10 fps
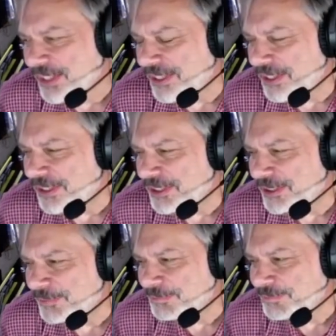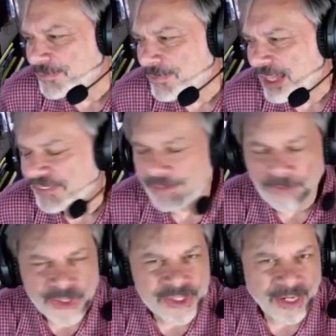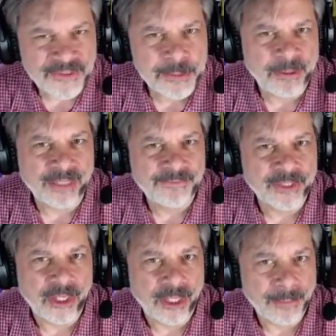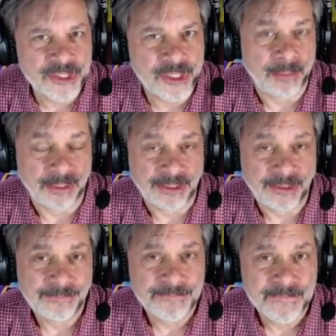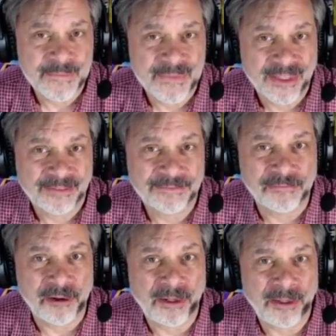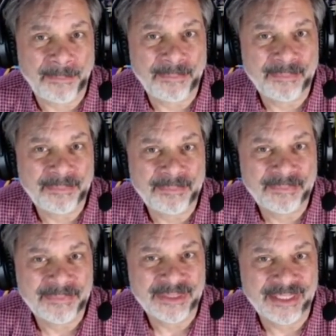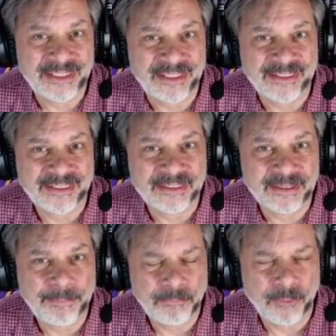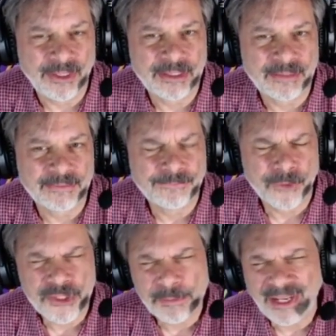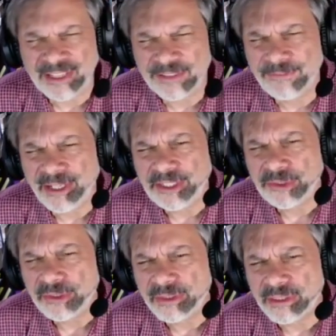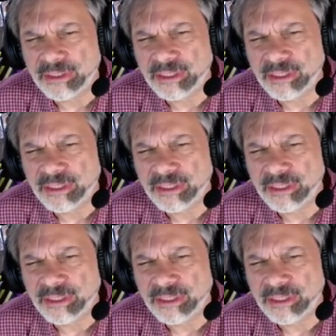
I've got a very soft spot for the Hobgoblin from one of the first Pathfinder